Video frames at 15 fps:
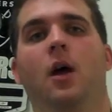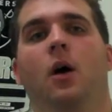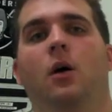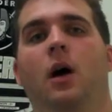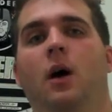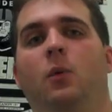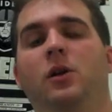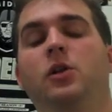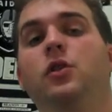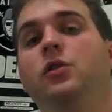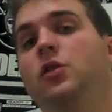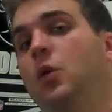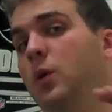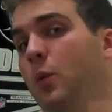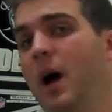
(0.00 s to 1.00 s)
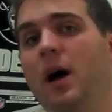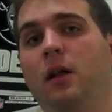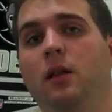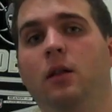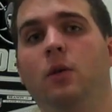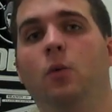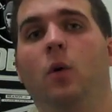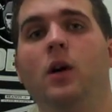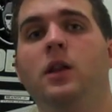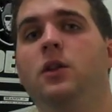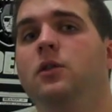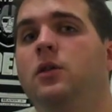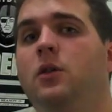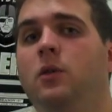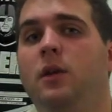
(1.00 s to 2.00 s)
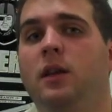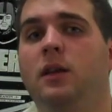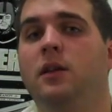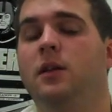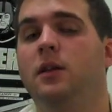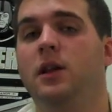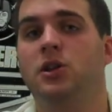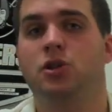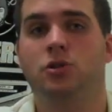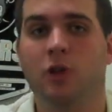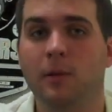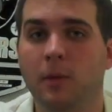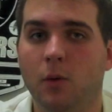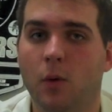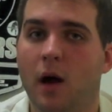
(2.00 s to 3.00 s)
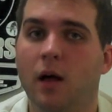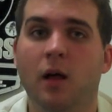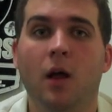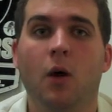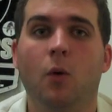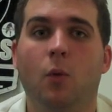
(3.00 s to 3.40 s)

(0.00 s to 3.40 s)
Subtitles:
What are you doing well? What are you doing extremely well?